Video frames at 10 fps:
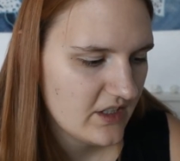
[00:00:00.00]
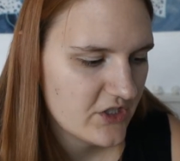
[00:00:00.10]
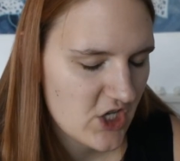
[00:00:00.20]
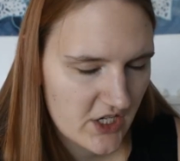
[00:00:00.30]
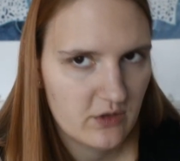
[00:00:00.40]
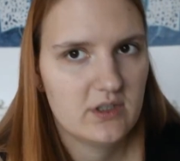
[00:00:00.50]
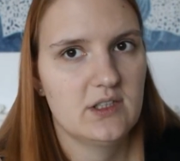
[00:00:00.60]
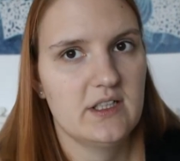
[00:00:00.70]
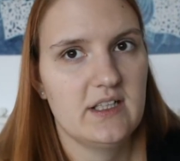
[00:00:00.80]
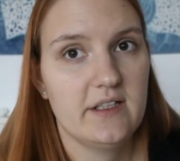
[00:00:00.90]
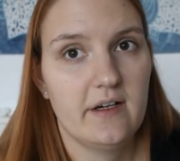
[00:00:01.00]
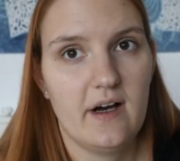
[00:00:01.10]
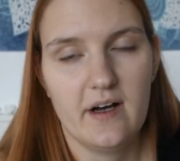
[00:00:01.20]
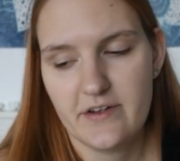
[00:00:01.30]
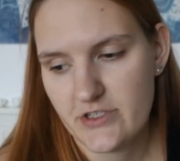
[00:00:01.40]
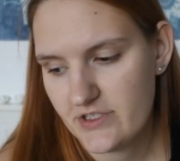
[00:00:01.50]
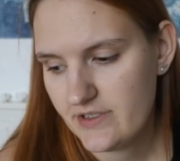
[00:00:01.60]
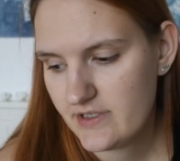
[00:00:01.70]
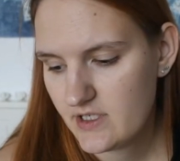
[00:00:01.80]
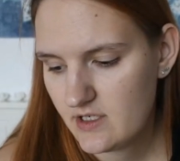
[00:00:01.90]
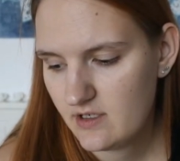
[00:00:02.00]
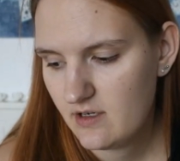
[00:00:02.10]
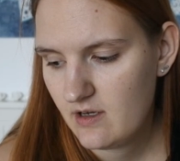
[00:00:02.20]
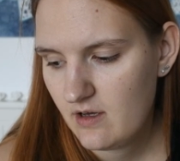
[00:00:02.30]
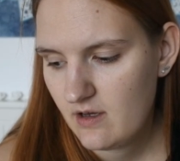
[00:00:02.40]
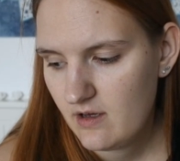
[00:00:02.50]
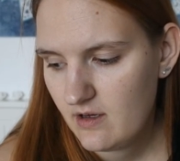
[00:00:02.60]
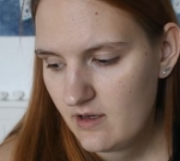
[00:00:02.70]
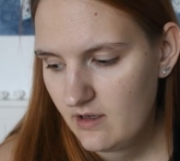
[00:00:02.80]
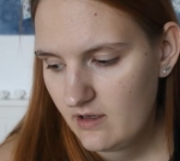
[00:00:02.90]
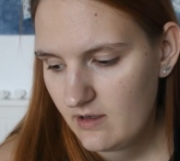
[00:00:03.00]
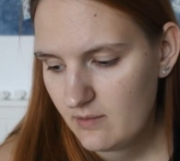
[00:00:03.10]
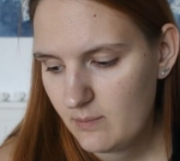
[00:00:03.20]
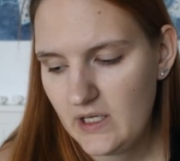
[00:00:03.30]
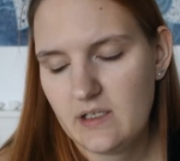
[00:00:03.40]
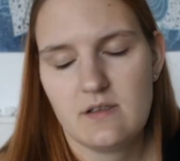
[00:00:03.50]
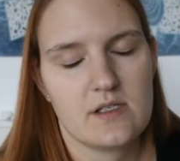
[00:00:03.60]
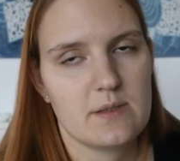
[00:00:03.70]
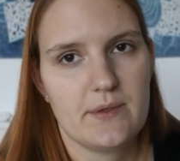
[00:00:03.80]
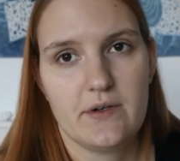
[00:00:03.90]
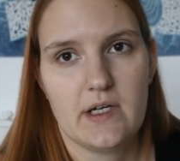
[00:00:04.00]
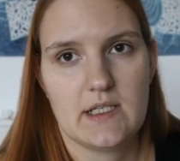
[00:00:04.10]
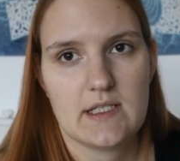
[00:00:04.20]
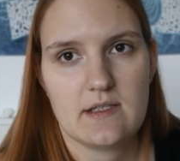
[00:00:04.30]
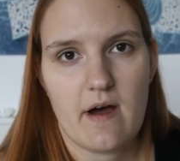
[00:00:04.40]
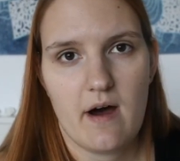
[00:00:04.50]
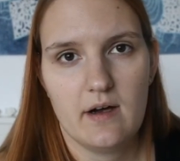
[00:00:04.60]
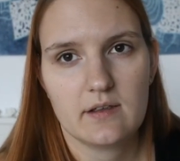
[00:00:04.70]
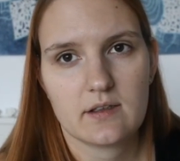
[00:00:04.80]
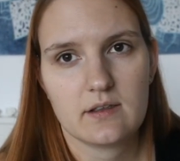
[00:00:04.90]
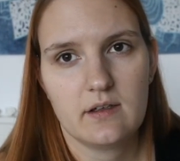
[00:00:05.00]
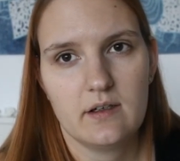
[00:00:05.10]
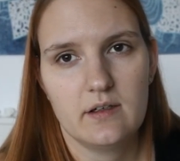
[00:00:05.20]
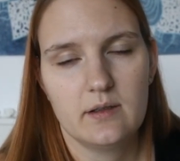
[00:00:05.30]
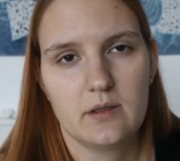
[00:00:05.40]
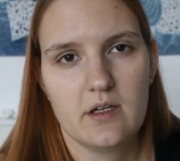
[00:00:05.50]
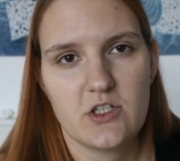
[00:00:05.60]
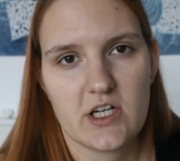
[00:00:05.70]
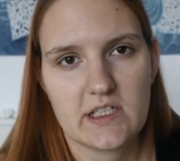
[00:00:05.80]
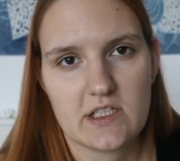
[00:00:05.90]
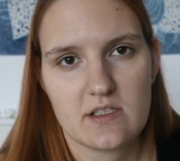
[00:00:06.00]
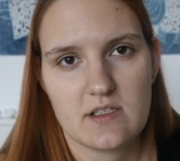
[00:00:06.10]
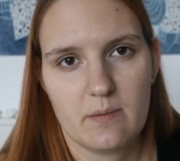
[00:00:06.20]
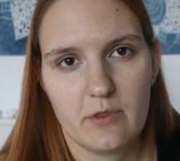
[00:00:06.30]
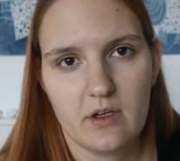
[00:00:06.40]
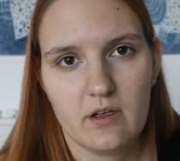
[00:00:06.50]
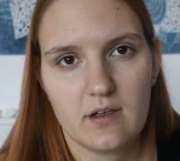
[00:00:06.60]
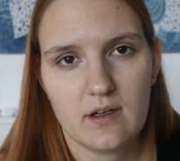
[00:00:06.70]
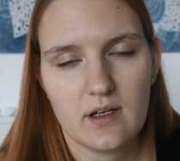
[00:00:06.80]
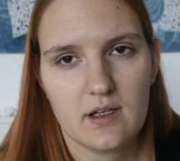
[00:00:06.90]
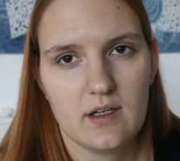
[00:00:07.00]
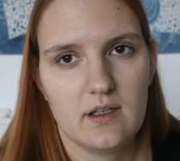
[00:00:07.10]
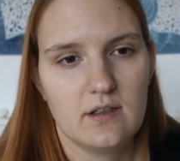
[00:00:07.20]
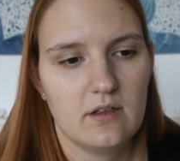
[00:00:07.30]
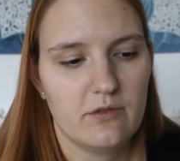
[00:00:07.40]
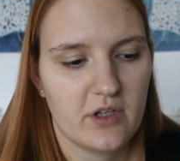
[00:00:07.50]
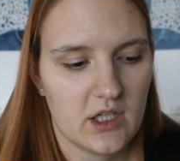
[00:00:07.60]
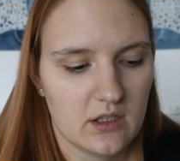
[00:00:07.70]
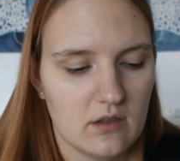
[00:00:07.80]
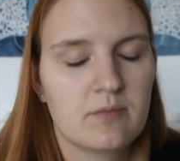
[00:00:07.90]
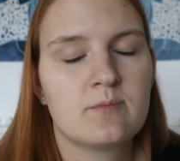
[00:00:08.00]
Generally I just made the experience that injecting something in your vein